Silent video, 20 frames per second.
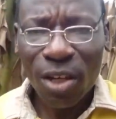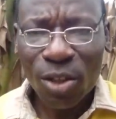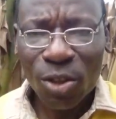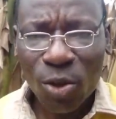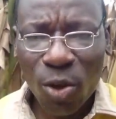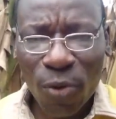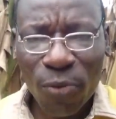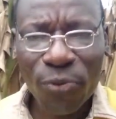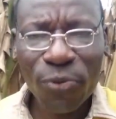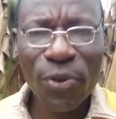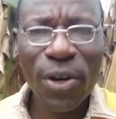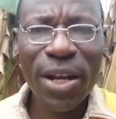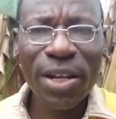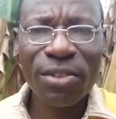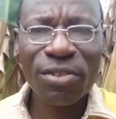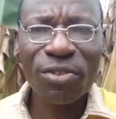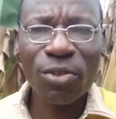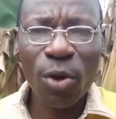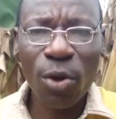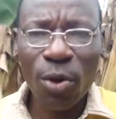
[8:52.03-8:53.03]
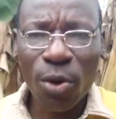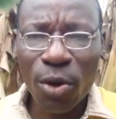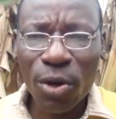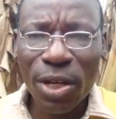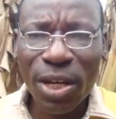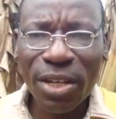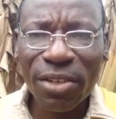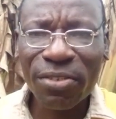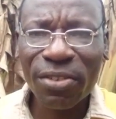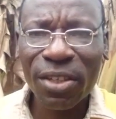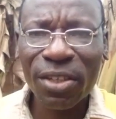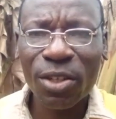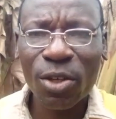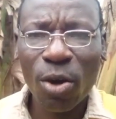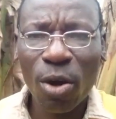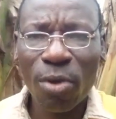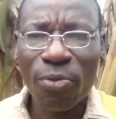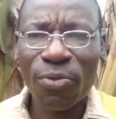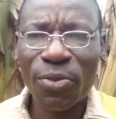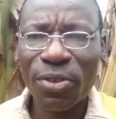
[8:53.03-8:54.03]
your friends, your colleagues in
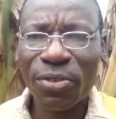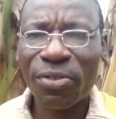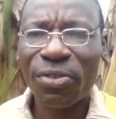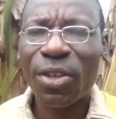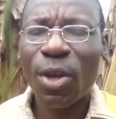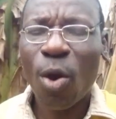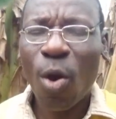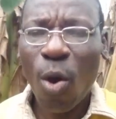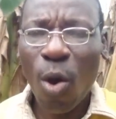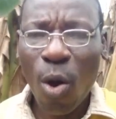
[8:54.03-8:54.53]
the office,